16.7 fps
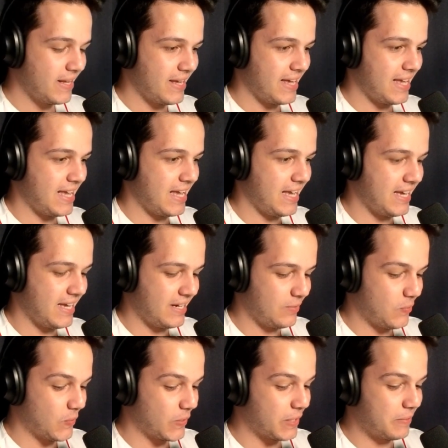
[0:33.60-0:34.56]
And
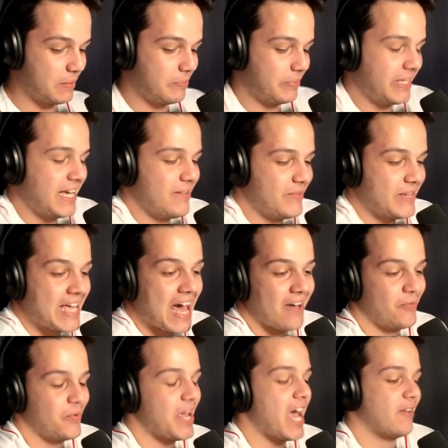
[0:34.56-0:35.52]
we're going to be playing.
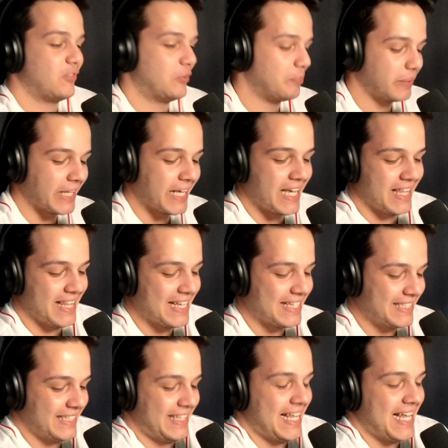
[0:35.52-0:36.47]
We have to play it.
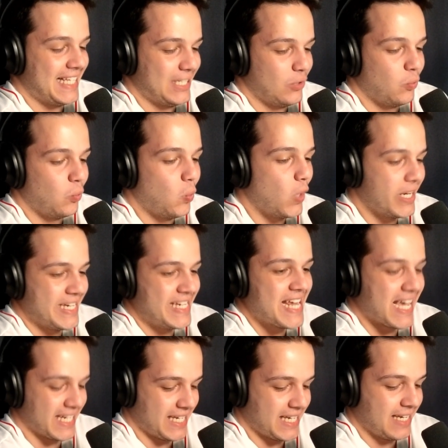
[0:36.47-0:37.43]
That's the one
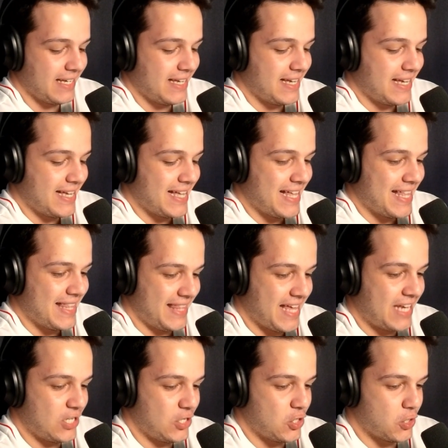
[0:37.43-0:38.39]
deck
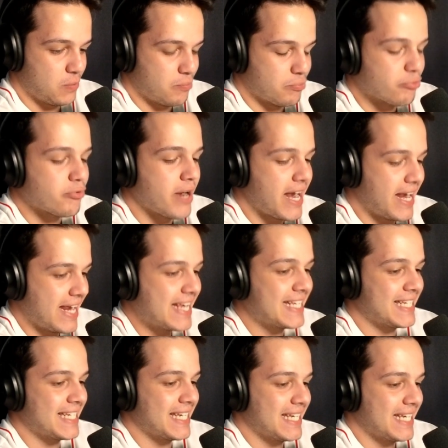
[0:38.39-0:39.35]
that just breaks.